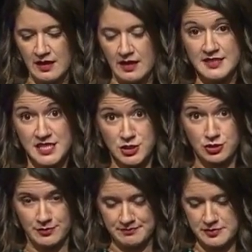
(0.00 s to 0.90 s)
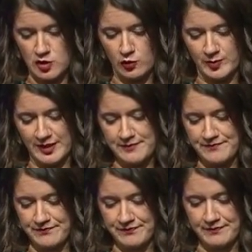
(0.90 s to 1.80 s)
A teacher told me,
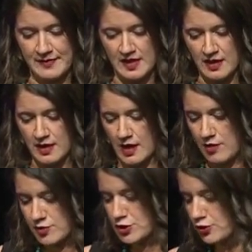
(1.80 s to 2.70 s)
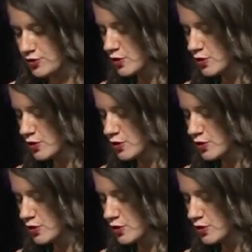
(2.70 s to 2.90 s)
I returned to